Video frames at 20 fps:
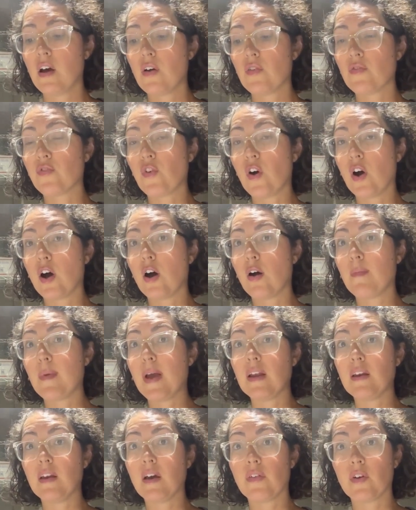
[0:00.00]
from
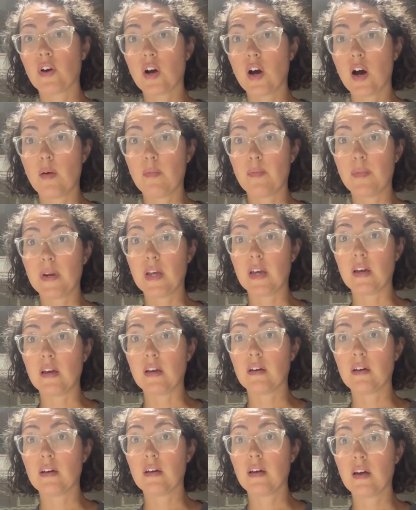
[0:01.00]
another
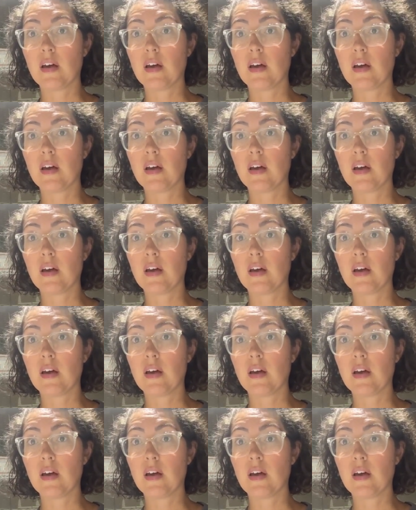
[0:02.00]
company